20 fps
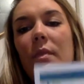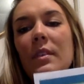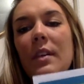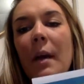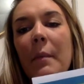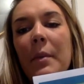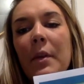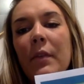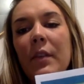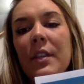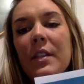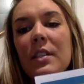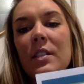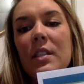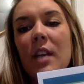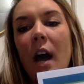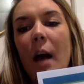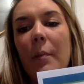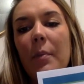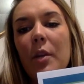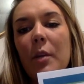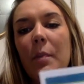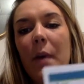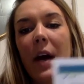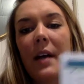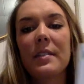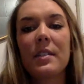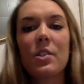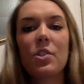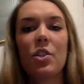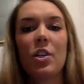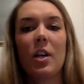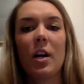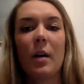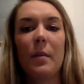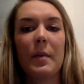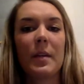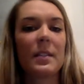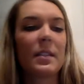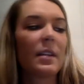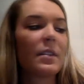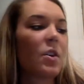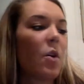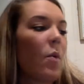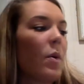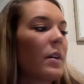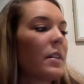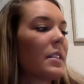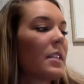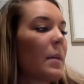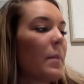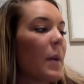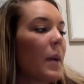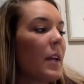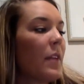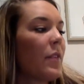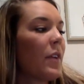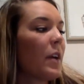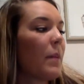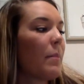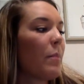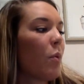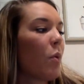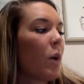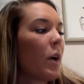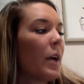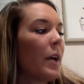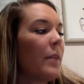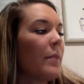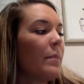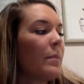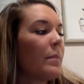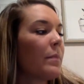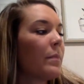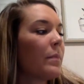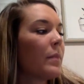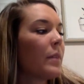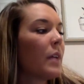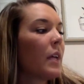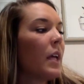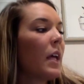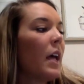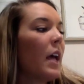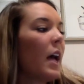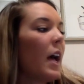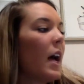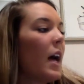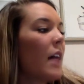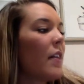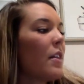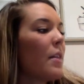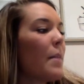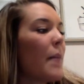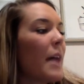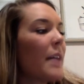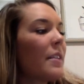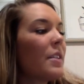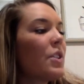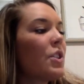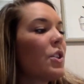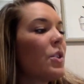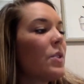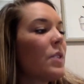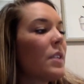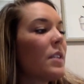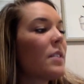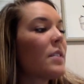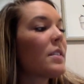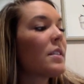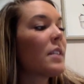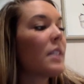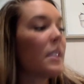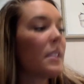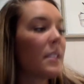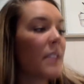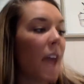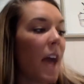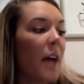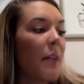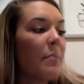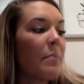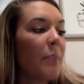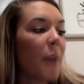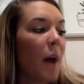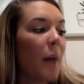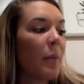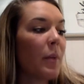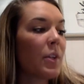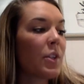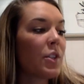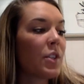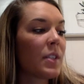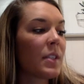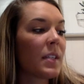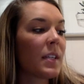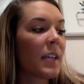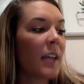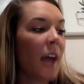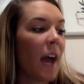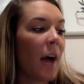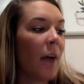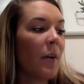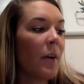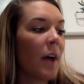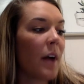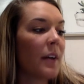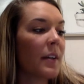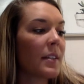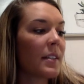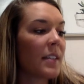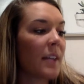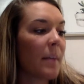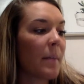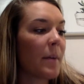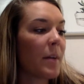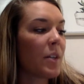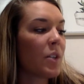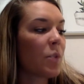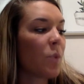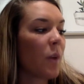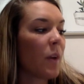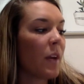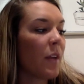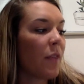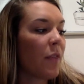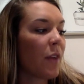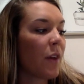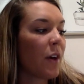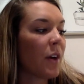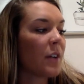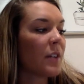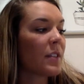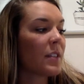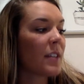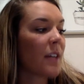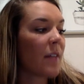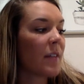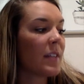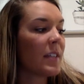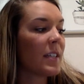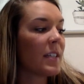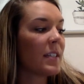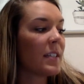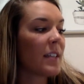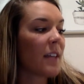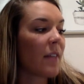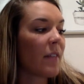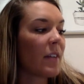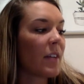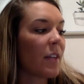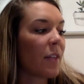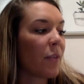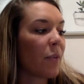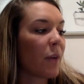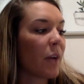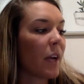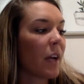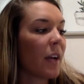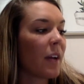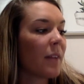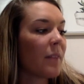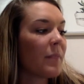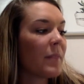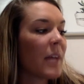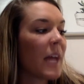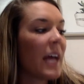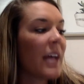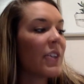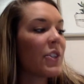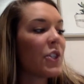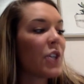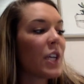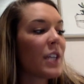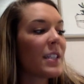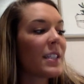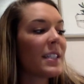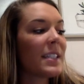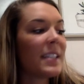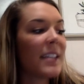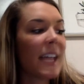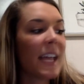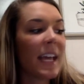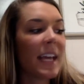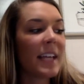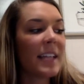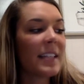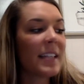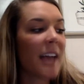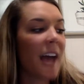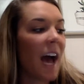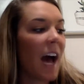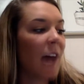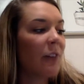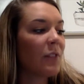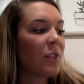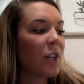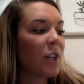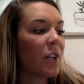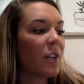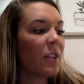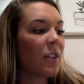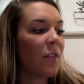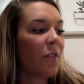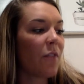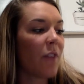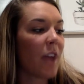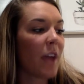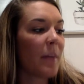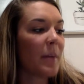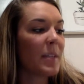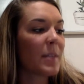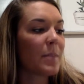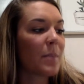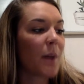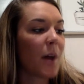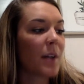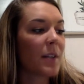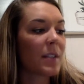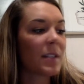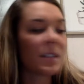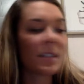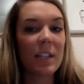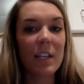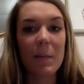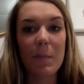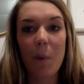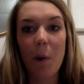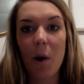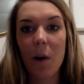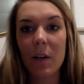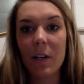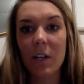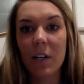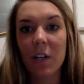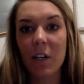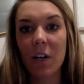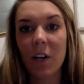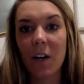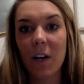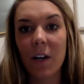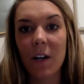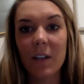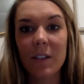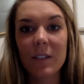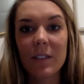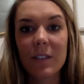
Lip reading: I'm going to read this top little passage here because I don't want to skip anything important. The Massachusetts Gazette published this account on December 23rd, 1773, just days after the famous Boston Tea Party occurred.